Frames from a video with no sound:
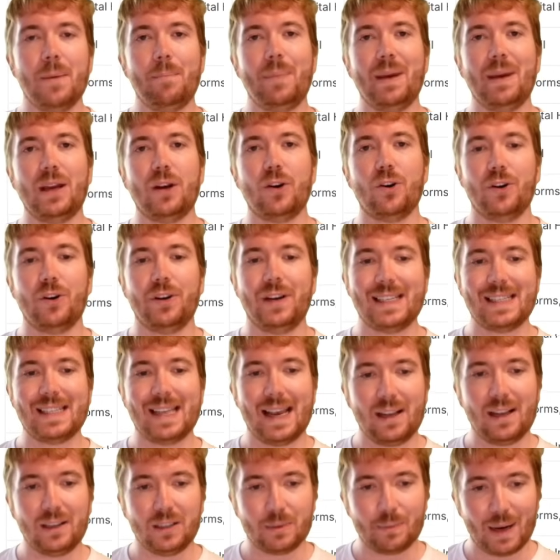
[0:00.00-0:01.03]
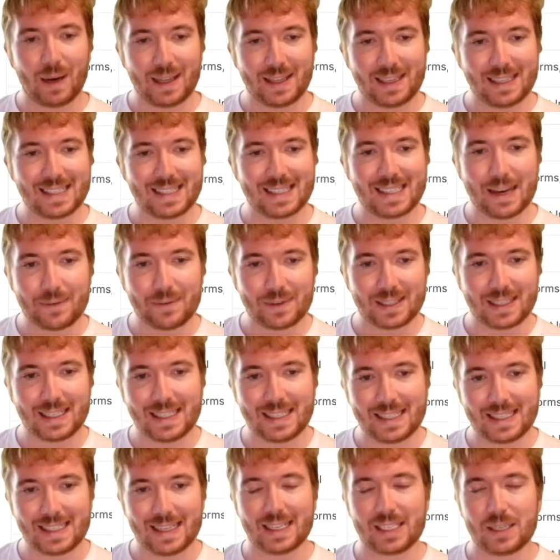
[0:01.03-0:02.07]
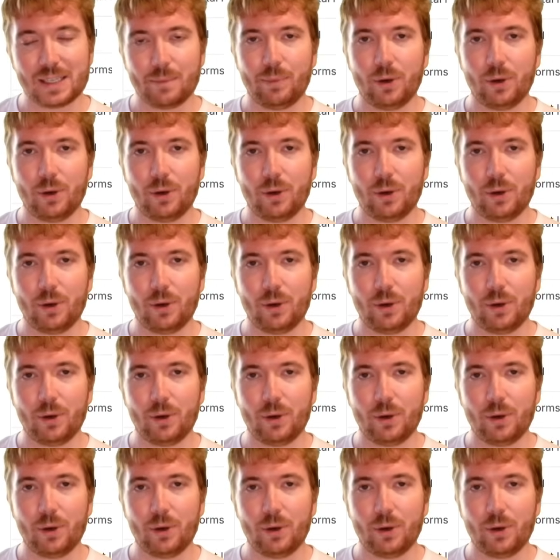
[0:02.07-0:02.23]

Bitcoin is held by these 76